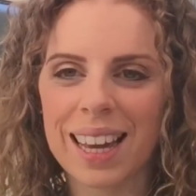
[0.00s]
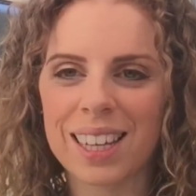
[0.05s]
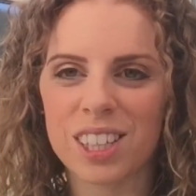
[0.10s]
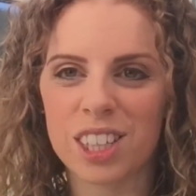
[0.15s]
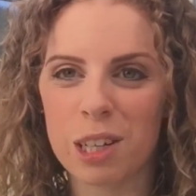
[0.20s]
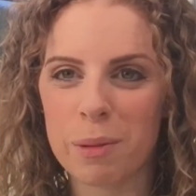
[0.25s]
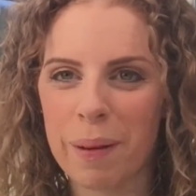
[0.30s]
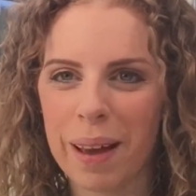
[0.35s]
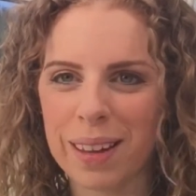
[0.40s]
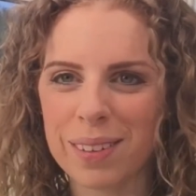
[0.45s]
and
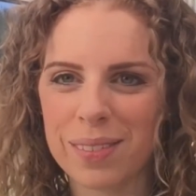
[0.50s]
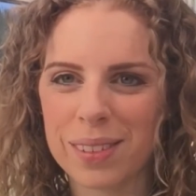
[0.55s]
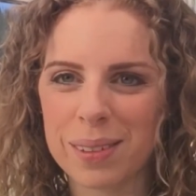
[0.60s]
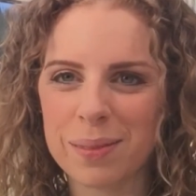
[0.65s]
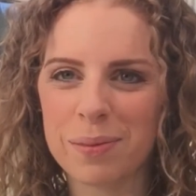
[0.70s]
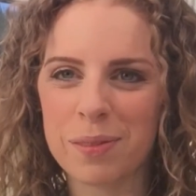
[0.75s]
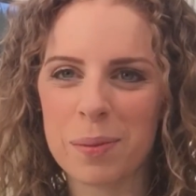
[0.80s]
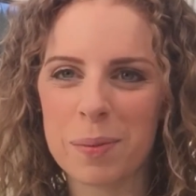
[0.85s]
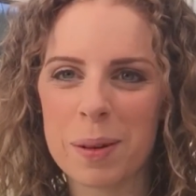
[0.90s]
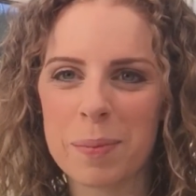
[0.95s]
she paid for
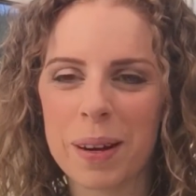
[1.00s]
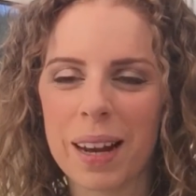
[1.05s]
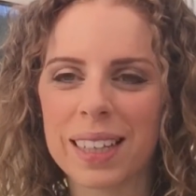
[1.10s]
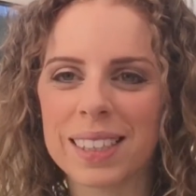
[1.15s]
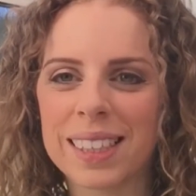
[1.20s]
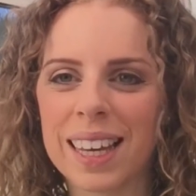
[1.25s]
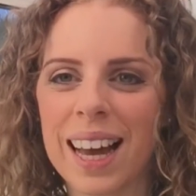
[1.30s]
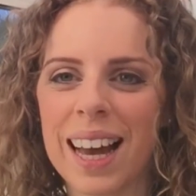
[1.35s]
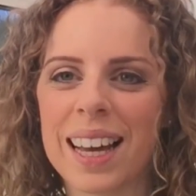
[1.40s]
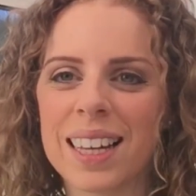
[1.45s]
them for me,
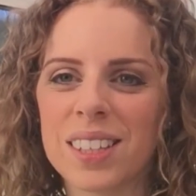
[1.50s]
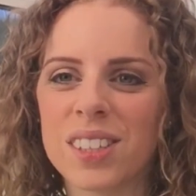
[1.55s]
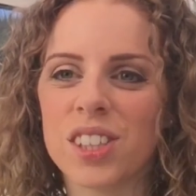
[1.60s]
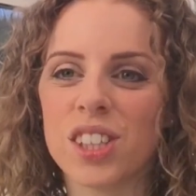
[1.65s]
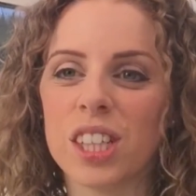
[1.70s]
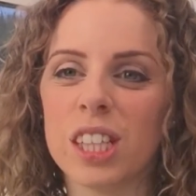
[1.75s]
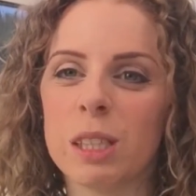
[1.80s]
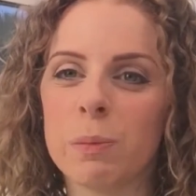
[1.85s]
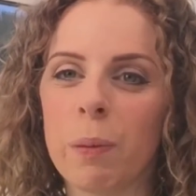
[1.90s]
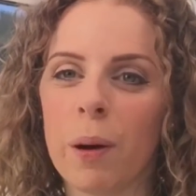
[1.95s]
bless her, and
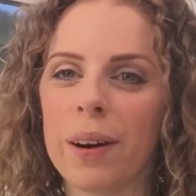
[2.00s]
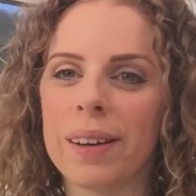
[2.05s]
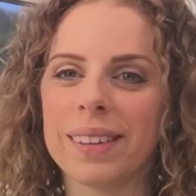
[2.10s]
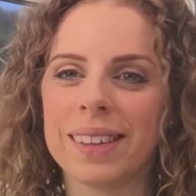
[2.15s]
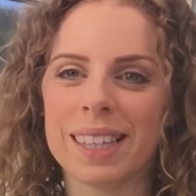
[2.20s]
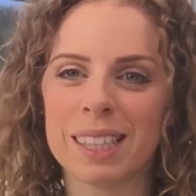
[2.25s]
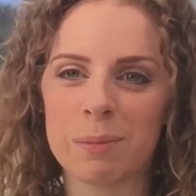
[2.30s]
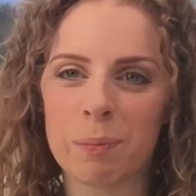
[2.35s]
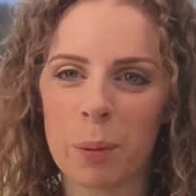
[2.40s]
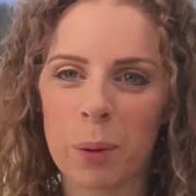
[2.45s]
she spotted
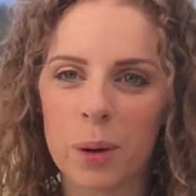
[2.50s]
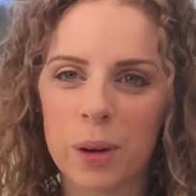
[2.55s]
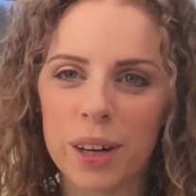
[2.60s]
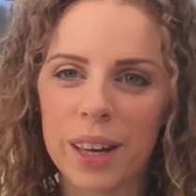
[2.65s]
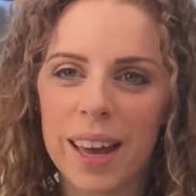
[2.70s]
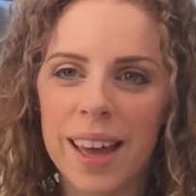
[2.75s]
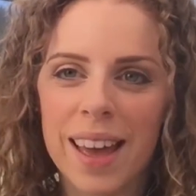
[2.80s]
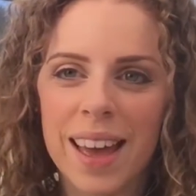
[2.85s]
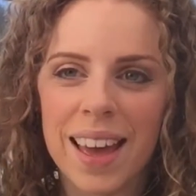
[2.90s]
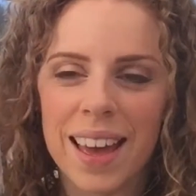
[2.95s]
this
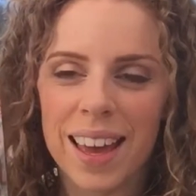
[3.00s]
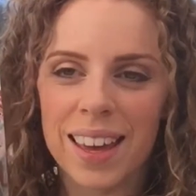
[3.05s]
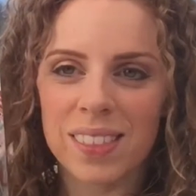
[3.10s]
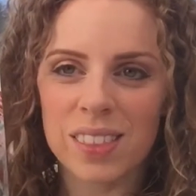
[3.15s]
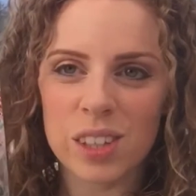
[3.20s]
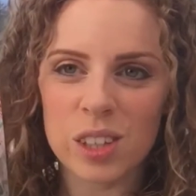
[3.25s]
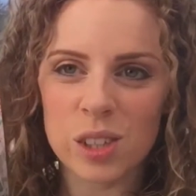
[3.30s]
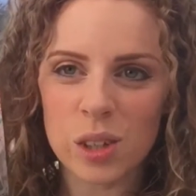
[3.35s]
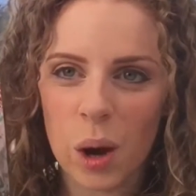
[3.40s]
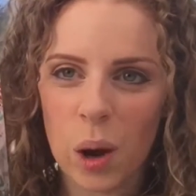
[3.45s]
book
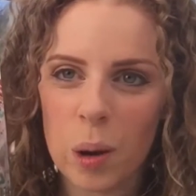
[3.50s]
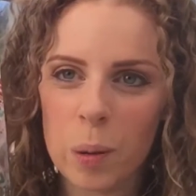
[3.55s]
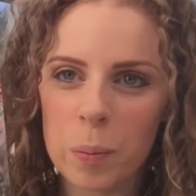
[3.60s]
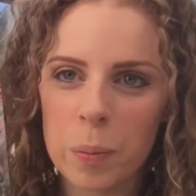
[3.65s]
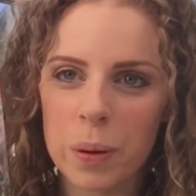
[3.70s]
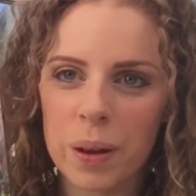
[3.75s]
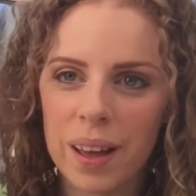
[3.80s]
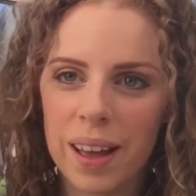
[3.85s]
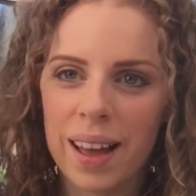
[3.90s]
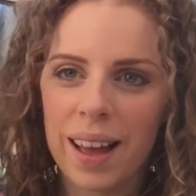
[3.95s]
in the
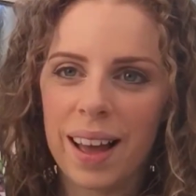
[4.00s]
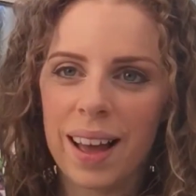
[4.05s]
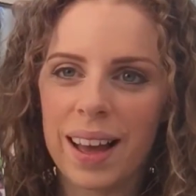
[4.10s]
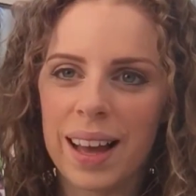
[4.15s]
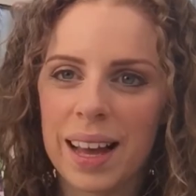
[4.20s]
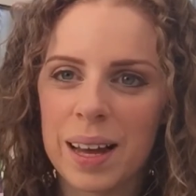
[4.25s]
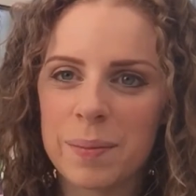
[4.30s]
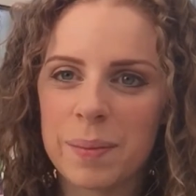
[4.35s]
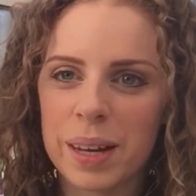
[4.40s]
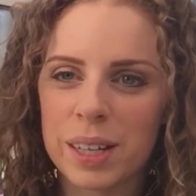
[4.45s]
shop
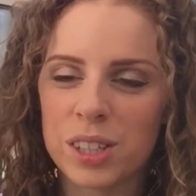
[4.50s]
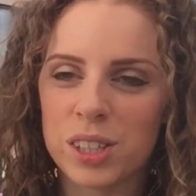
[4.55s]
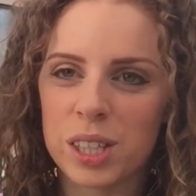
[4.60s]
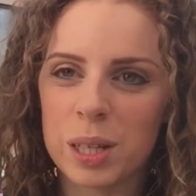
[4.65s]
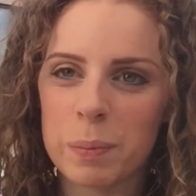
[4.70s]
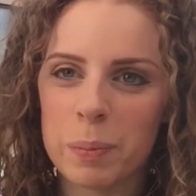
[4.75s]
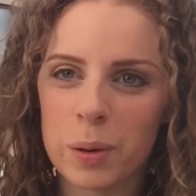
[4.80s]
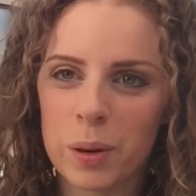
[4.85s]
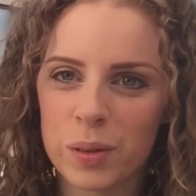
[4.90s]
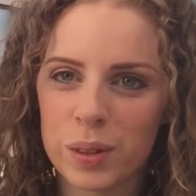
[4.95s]
and
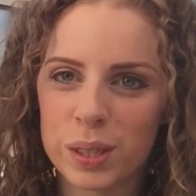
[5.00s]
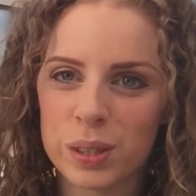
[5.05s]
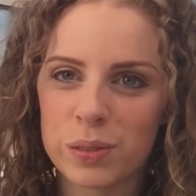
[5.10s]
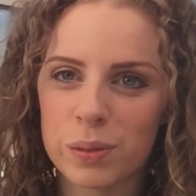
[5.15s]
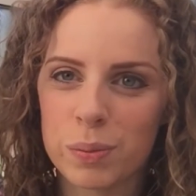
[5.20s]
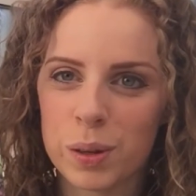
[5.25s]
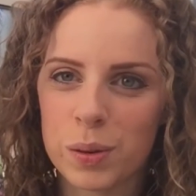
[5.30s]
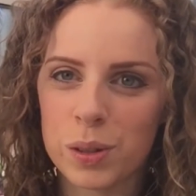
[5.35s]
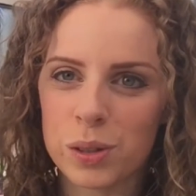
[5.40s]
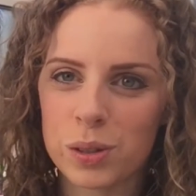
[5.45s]
she bought this
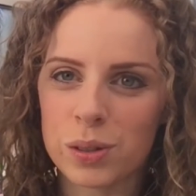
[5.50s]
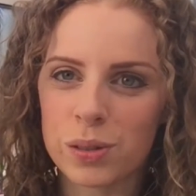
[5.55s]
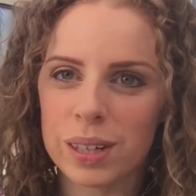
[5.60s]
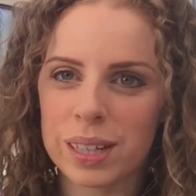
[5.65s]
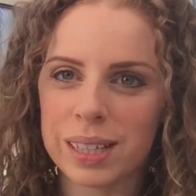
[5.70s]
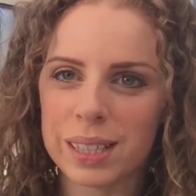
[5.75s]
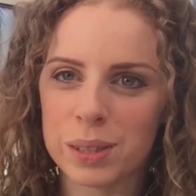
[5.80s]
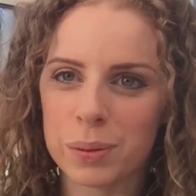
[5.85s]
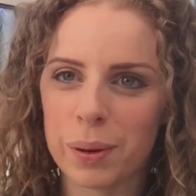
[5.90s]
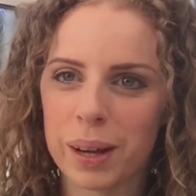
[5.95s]
for me, which was
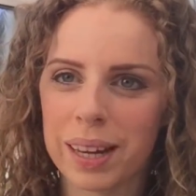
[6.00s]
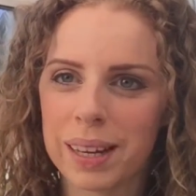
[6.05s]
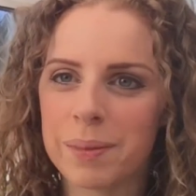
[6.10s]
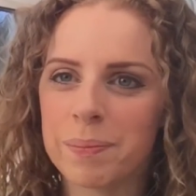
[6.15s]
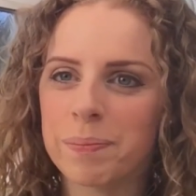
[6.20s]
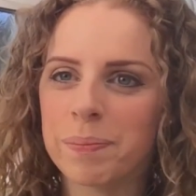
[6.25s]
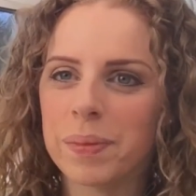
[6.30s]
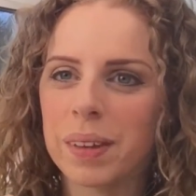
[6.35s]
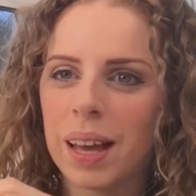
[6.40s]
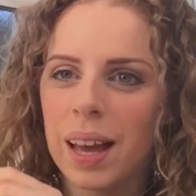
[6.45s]
really sweet.
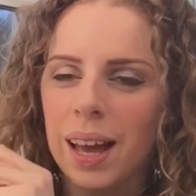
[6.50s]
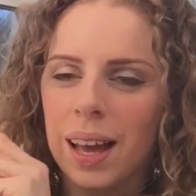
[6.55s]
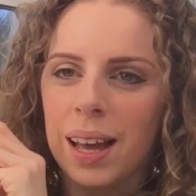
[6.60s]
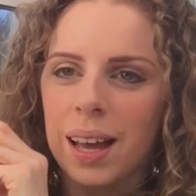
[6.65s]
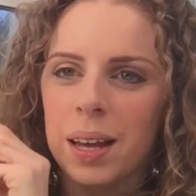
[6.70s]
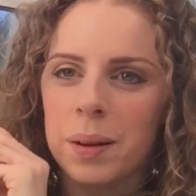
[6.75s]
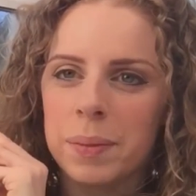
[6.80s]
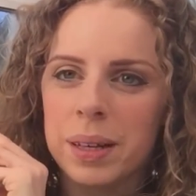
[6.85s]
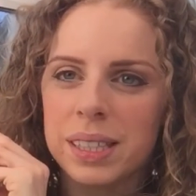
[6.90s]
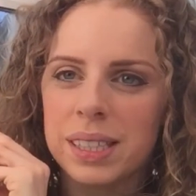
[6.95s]

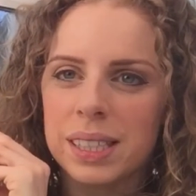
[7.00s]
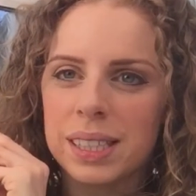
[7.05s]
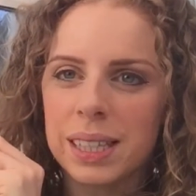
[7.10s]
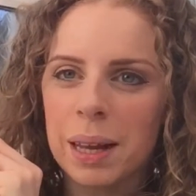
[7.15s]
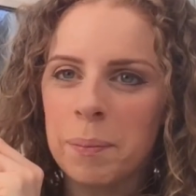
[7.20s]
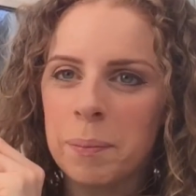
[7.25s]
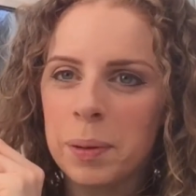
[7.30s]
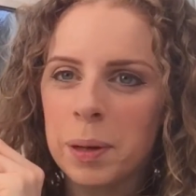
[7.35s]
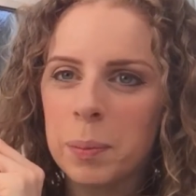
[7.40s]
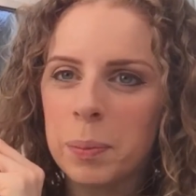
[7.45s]
It's a
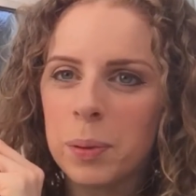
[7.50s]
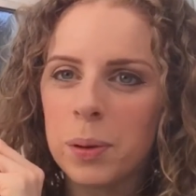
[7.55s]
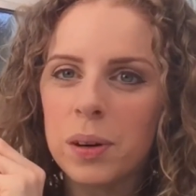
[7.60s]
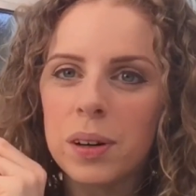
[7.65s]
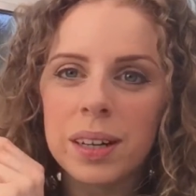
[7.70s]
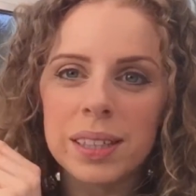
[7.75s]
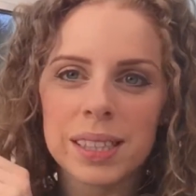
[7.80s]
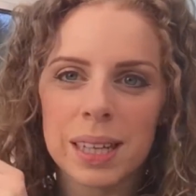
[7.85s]
sampler book.